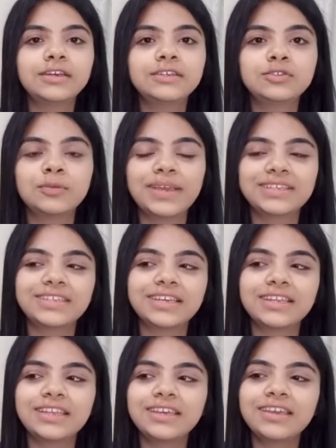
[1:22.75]
So
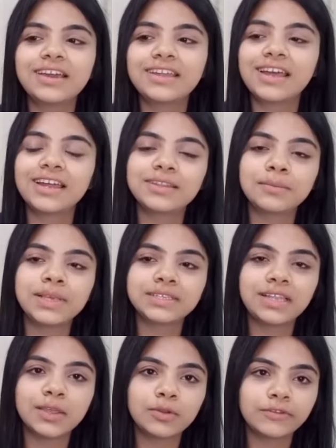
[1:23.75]
basically, anatomy is
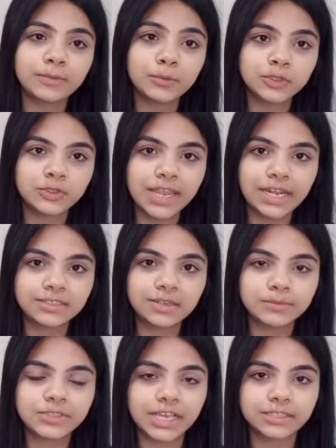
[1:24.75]
like one of the most dreaded
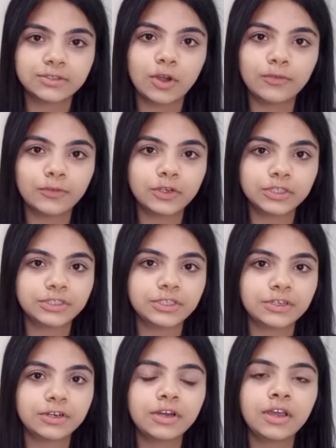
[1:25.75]
subjects of first
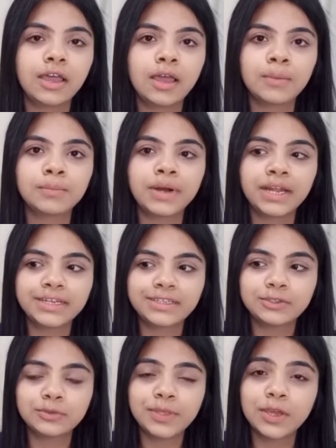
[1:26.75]
year. But
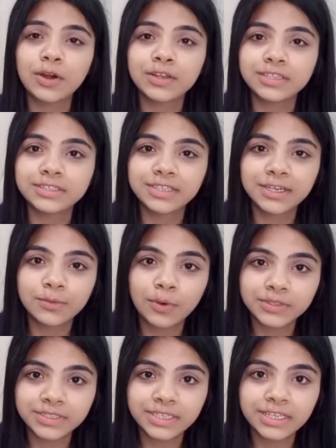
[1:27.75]
to be honest, it
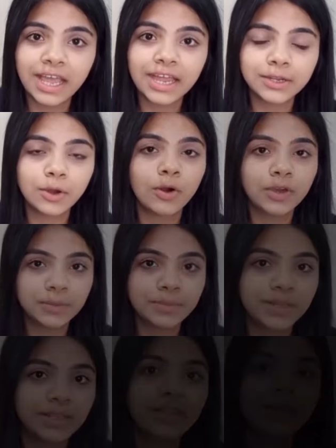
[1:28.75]
wasn't that horrible.